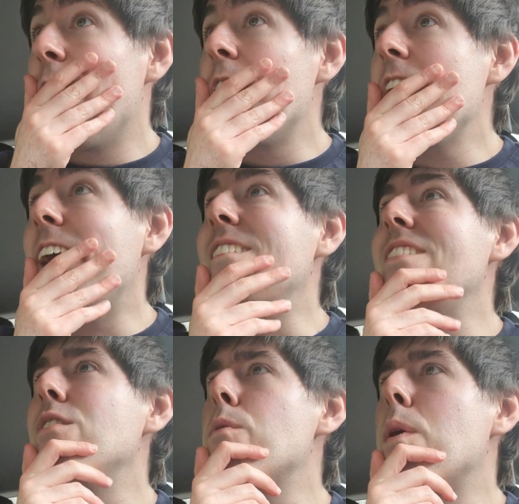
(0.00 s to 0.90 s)
yeah,
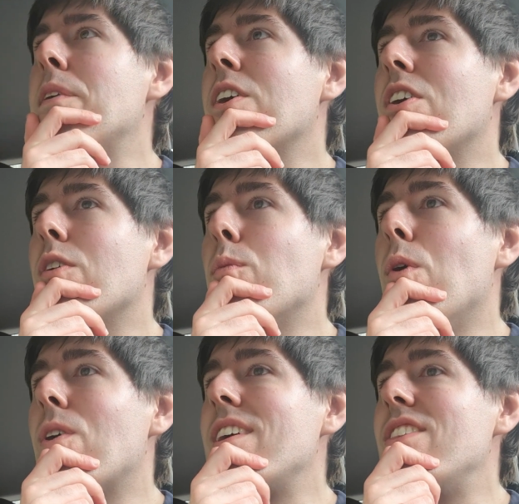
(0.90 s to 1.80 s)
maybe we won't be going on a
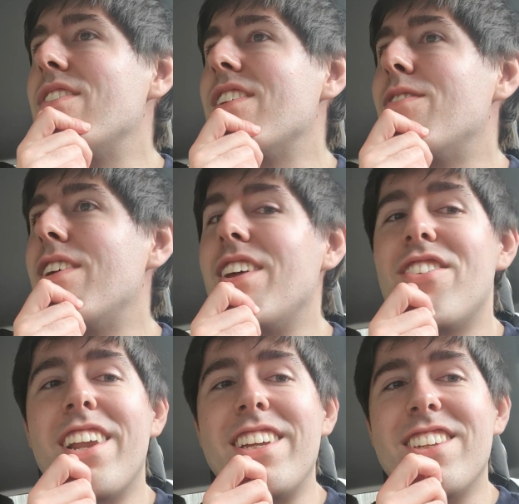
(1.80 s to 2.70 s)
walk into the
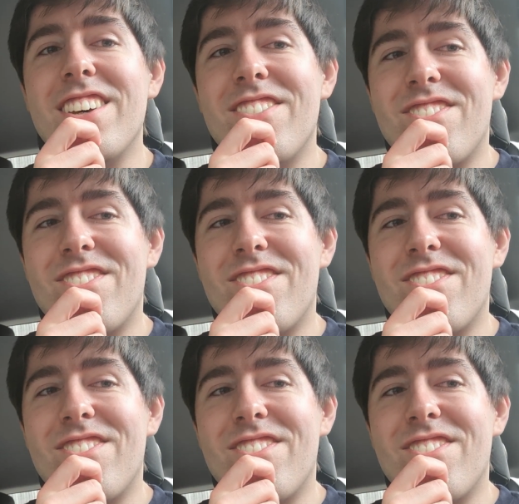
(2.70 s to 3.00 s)
village later.